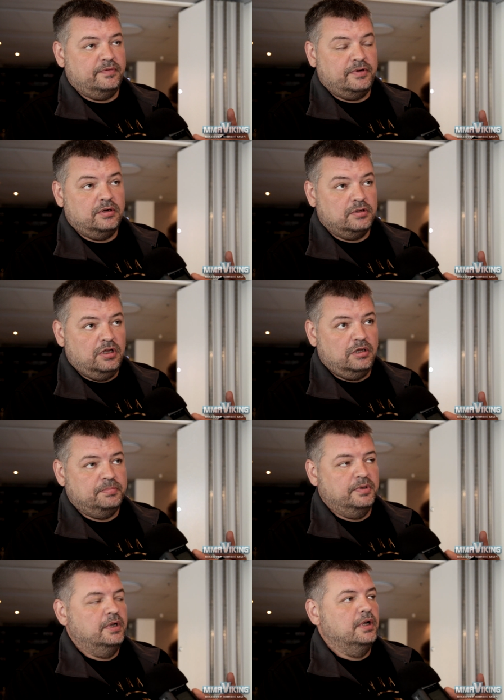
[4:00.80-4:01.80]
of our club
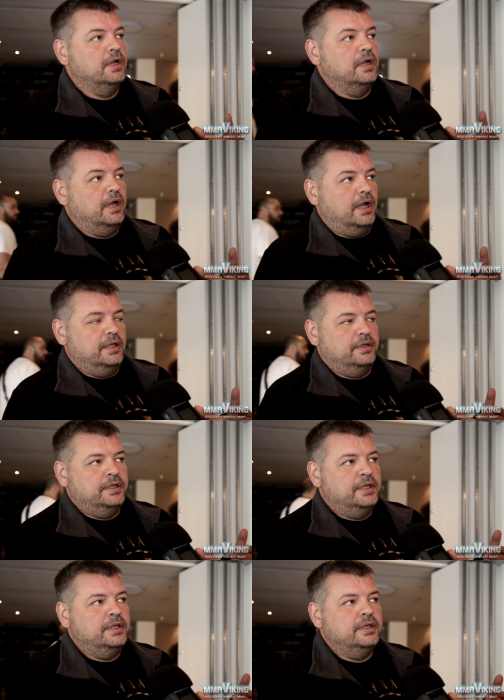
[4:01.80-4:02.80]
and
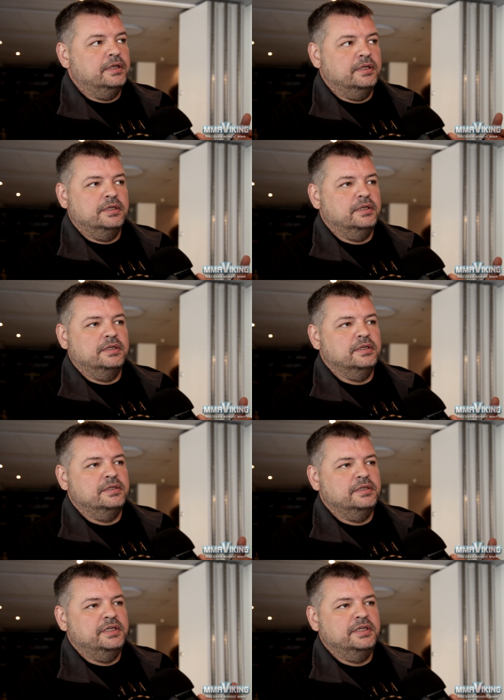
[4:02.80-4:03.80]
he uh,
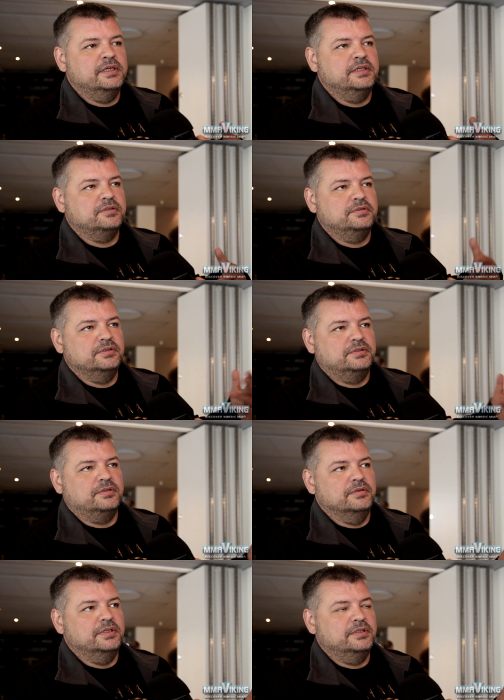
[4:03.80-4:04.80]
he introduced
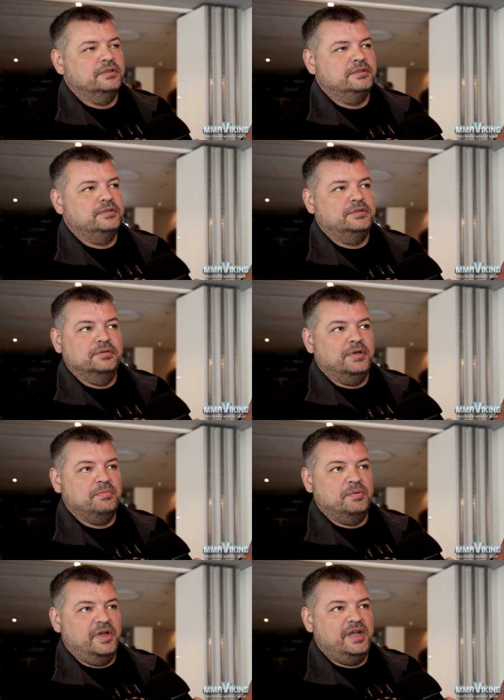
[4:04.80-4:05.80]
Gunny to
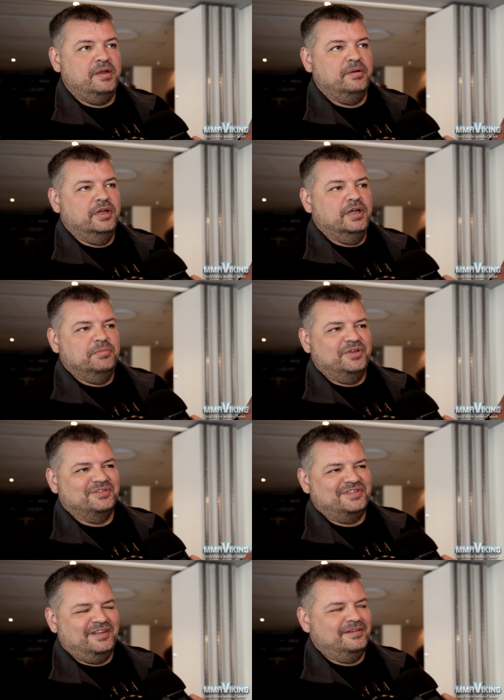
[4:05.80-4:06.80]
MMA
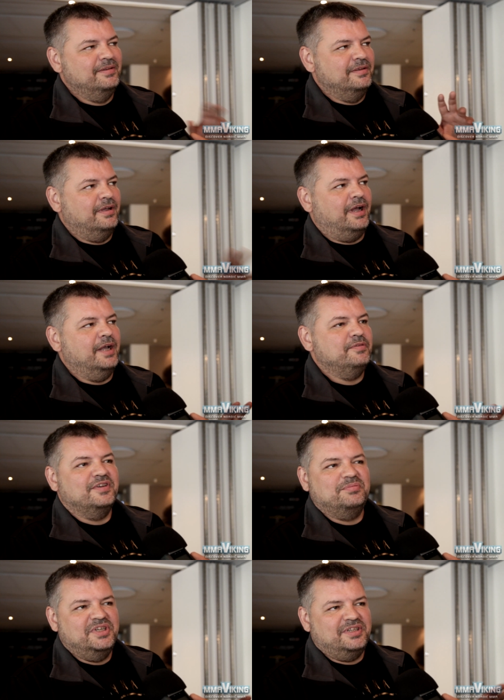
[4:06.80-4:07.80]
because I have
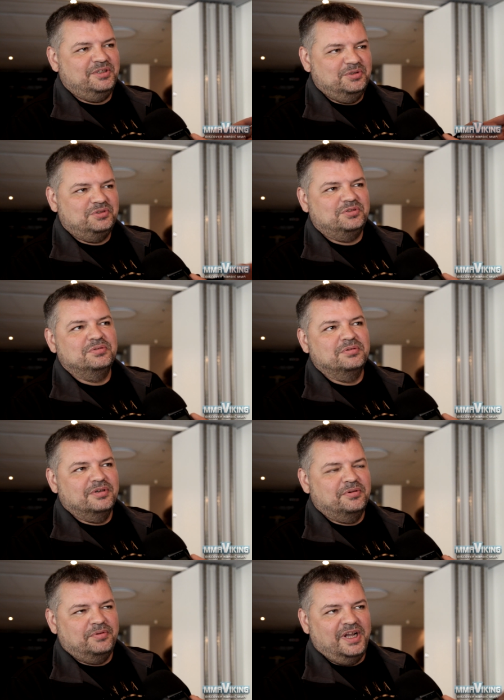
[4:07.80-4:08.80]
to admit I used to
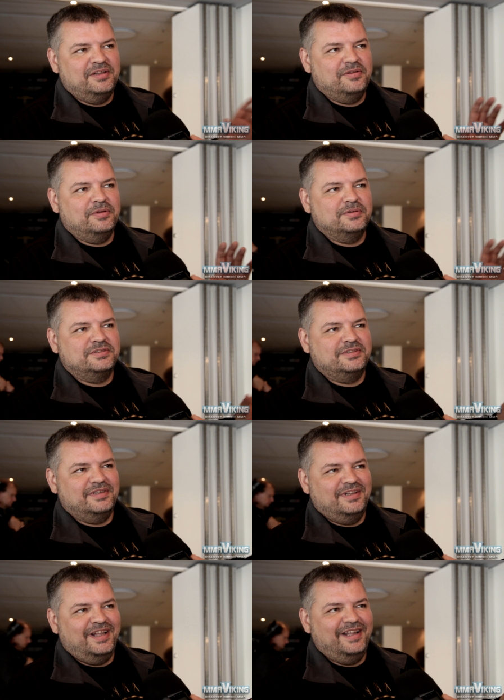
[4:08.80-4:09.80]
rent those
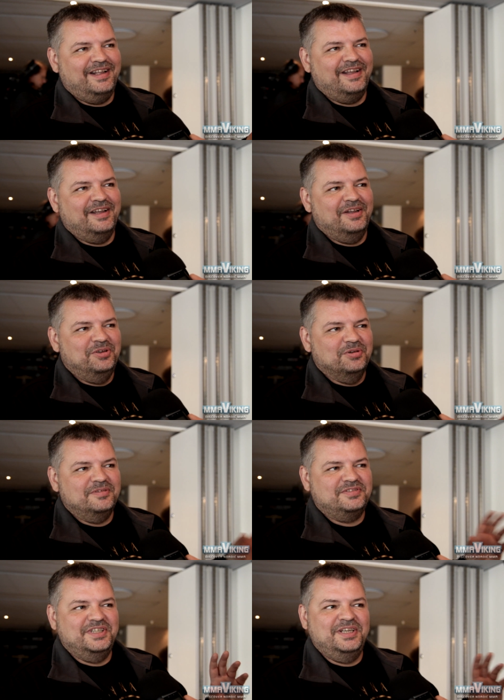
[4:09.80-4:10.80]
like
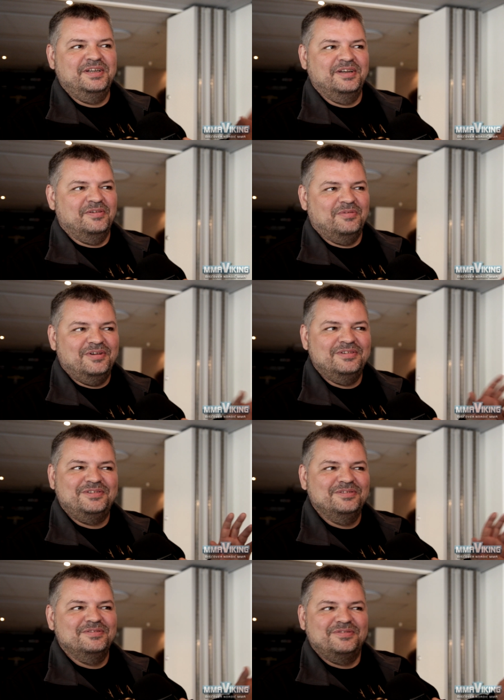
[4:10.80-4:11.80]
UFC one
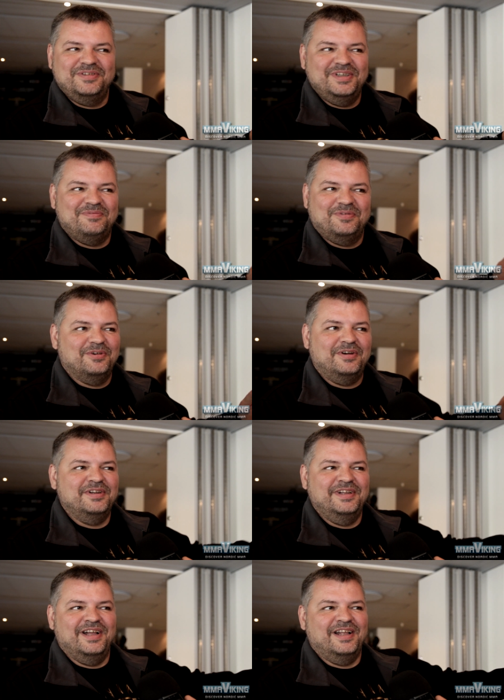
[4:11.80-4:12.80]
two three and four
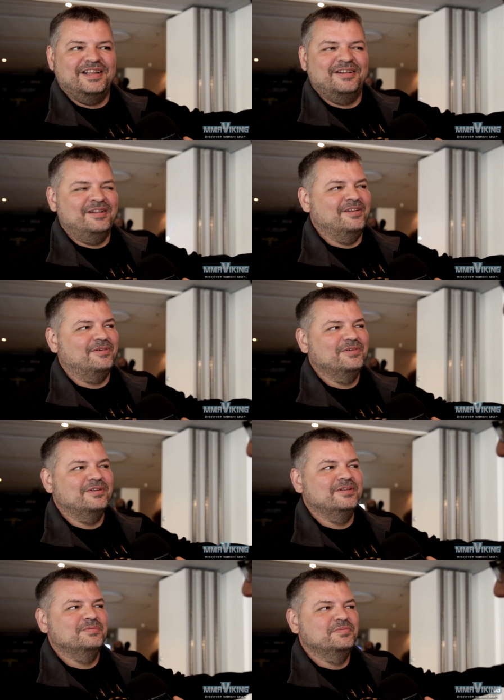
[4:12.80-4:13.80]
mm -hmm. at a, a
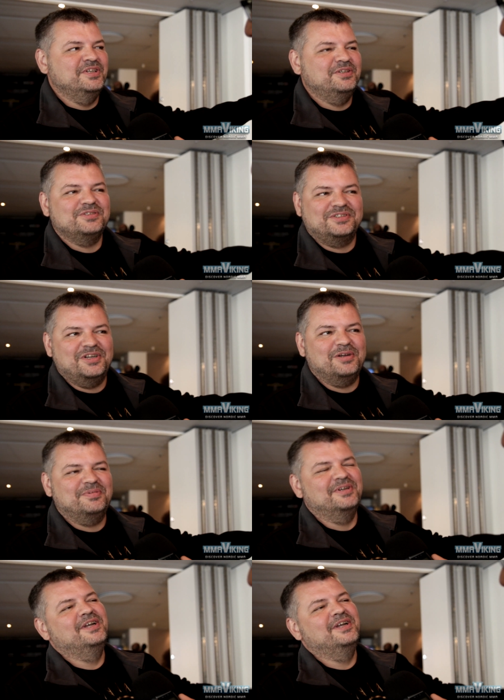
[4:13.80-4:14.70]
local video shop